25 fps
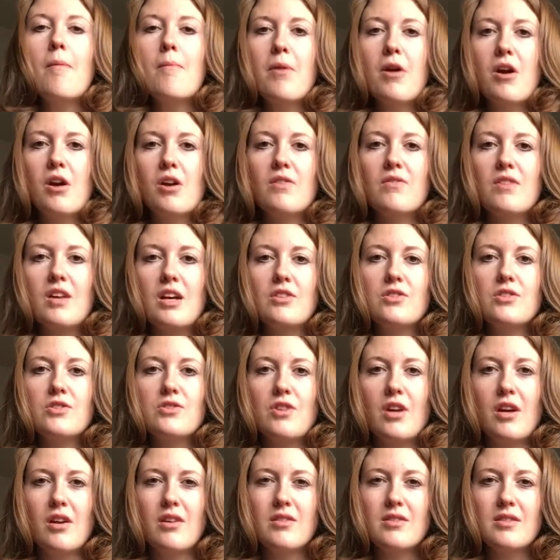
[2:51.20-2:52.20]
part of that
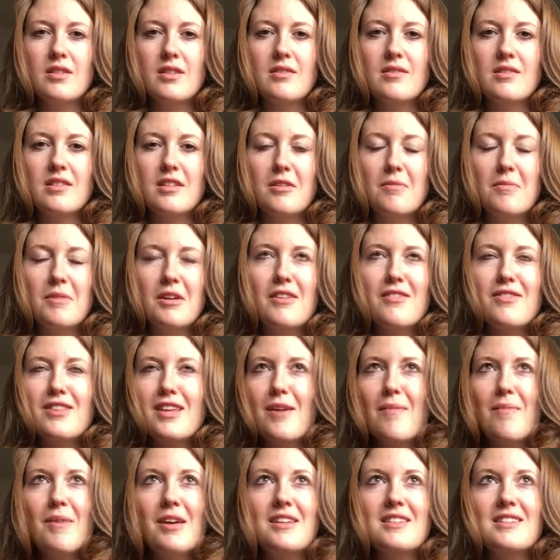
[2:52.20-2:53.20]
strength system, if
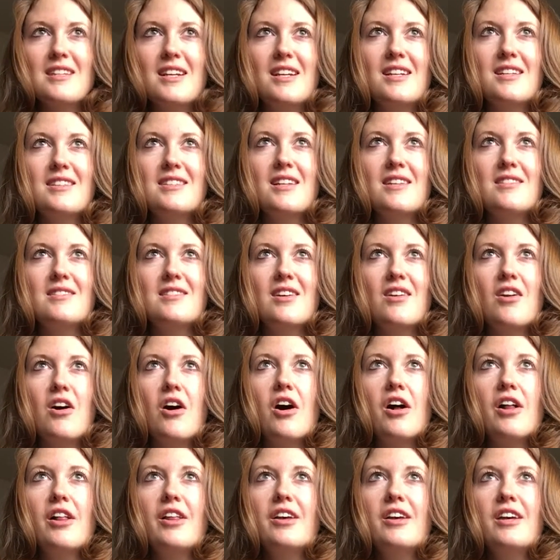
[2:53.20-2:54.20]
that makes any sense at
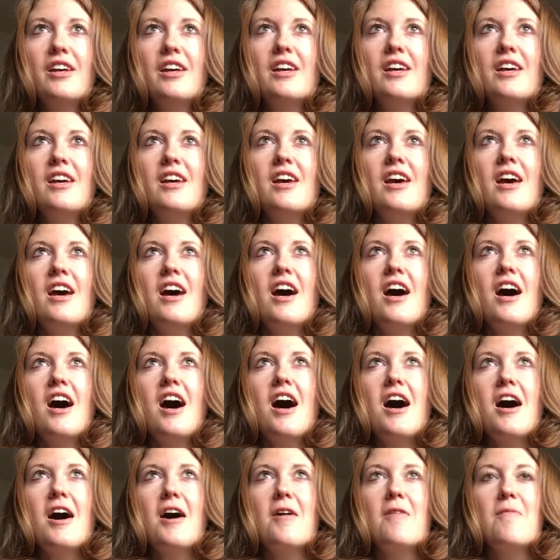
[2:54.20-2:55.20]
all.
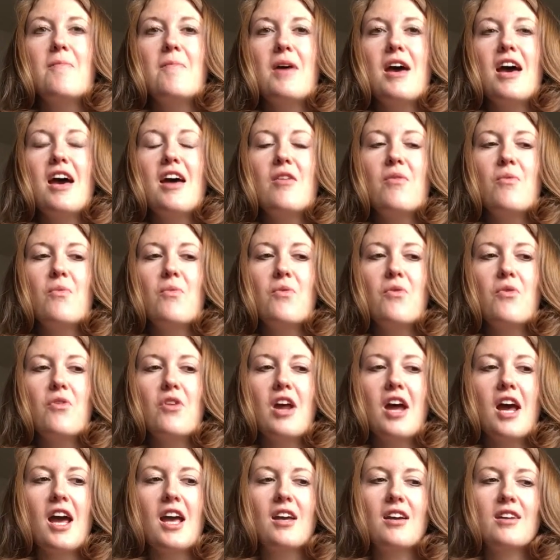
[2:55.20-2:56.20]
And
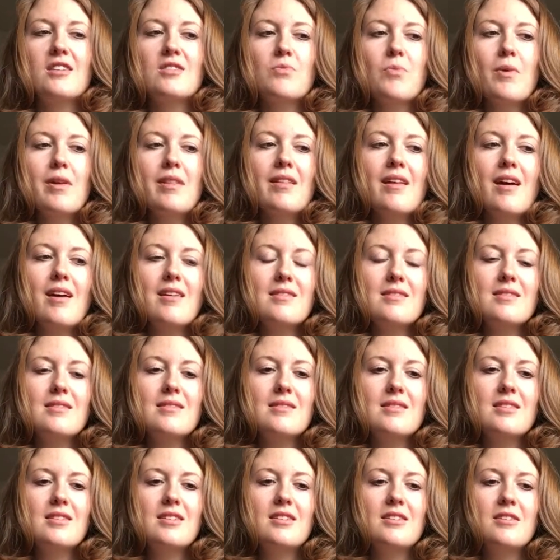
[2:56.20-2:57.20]
I guess one
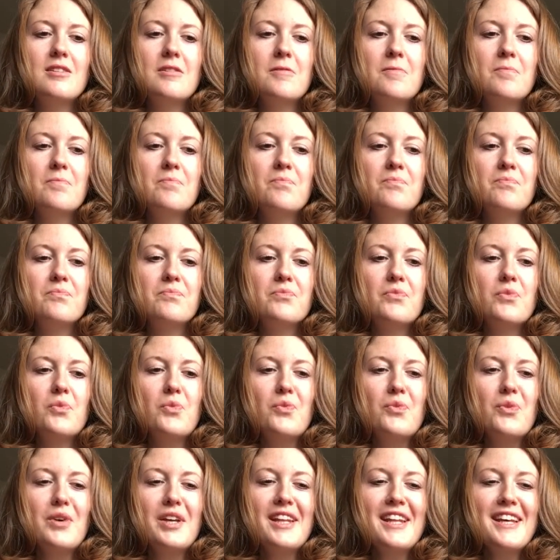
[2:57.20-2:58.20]
last
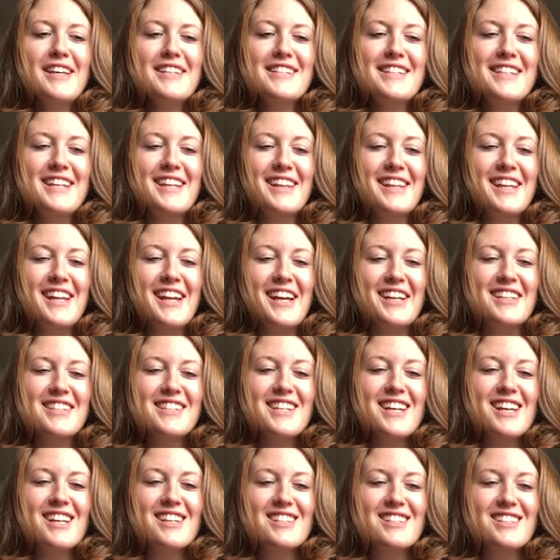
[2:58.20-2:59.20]
thing that I'd
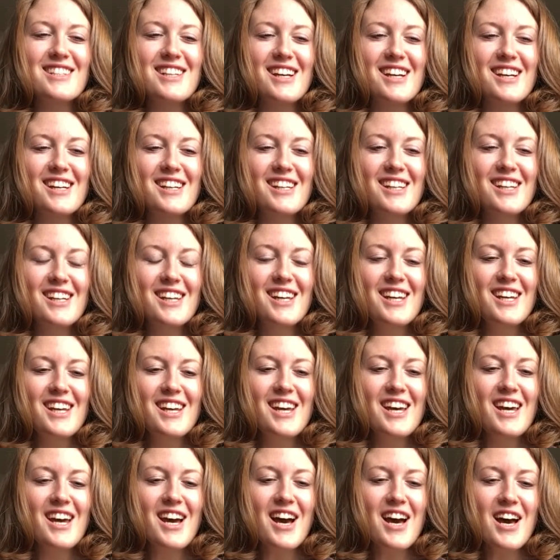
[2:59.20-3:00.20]
say is that
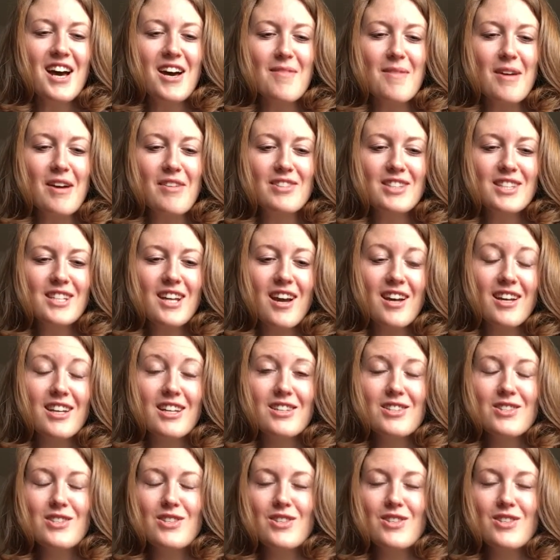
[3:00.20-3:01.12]
I was talking